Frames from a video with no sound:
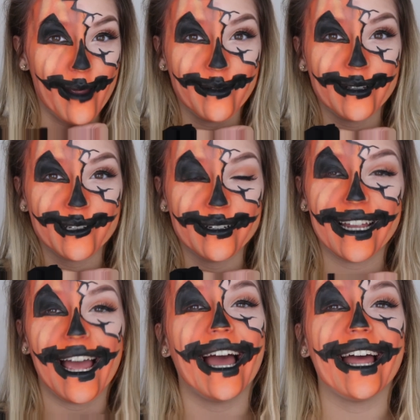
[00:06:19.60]
Hope you enjoyed
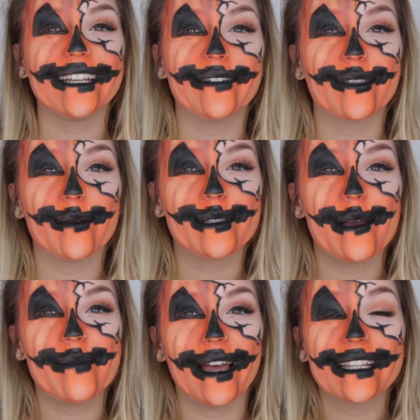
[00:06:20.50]
it and give a thumbs
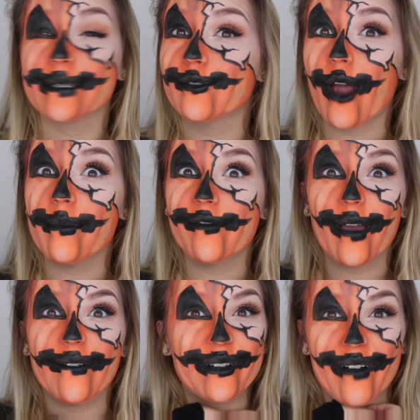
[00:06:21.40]
up and subscribe if
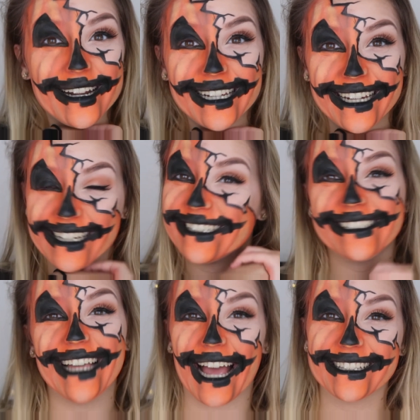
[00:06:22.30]
you haven't already.
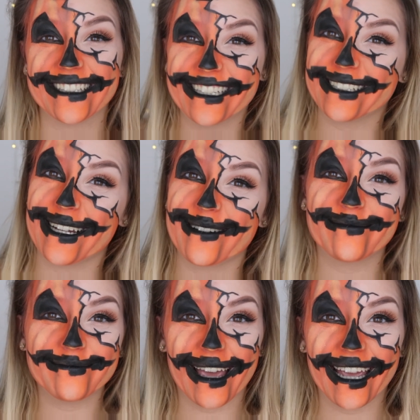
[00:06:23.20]
Yeah, see you
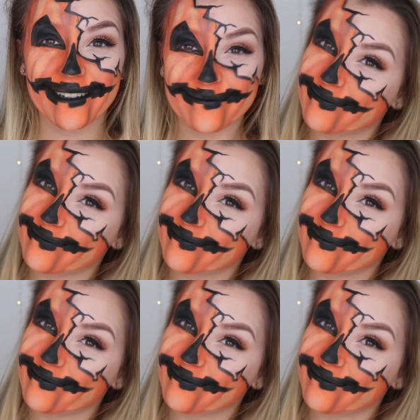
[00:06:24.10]
soon. Bye.